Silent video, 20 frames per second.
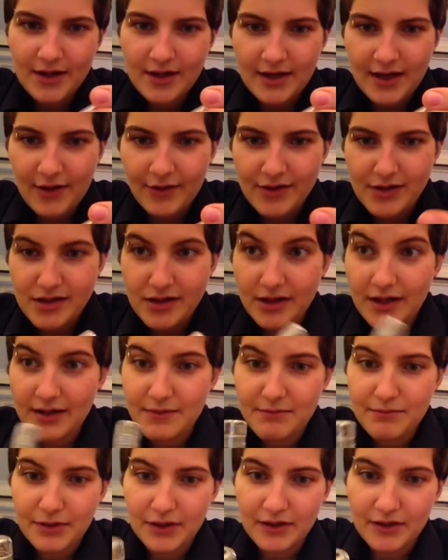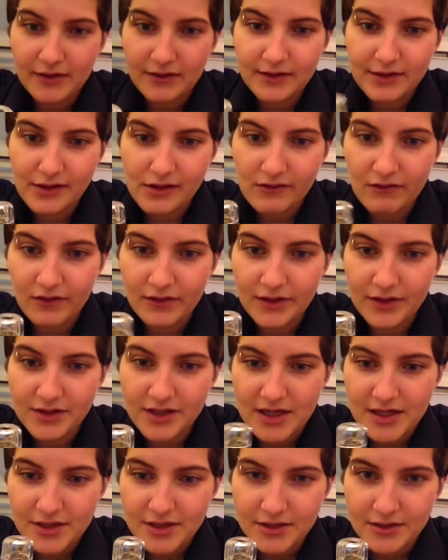Now it's an implant, it's not an
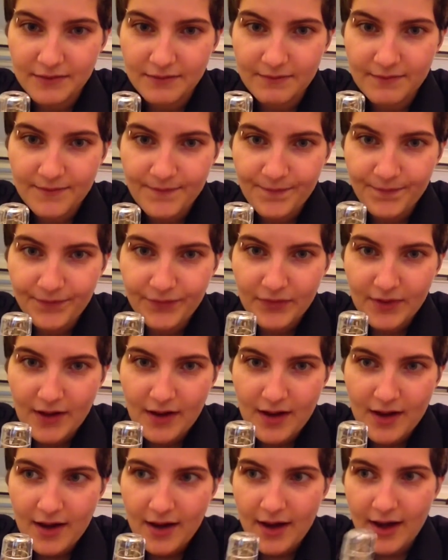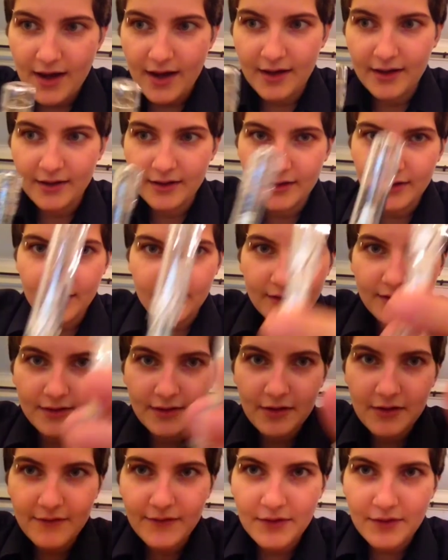injection. And I don't
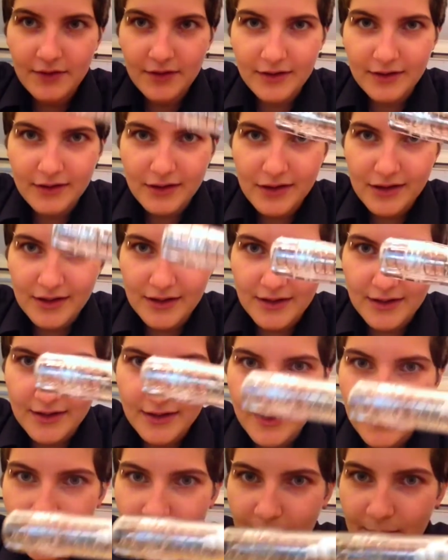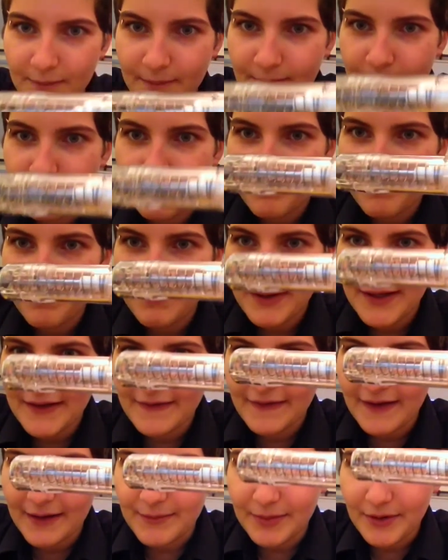know if you can see how big
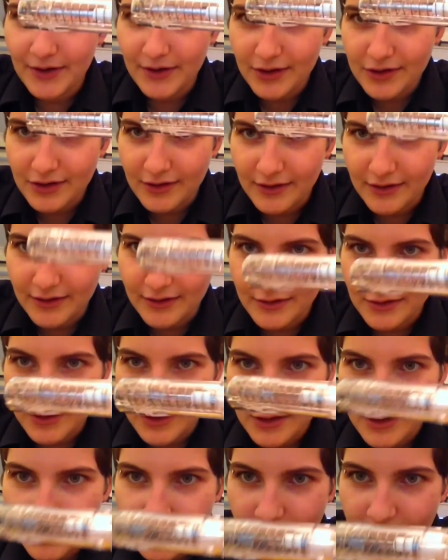that bastard is.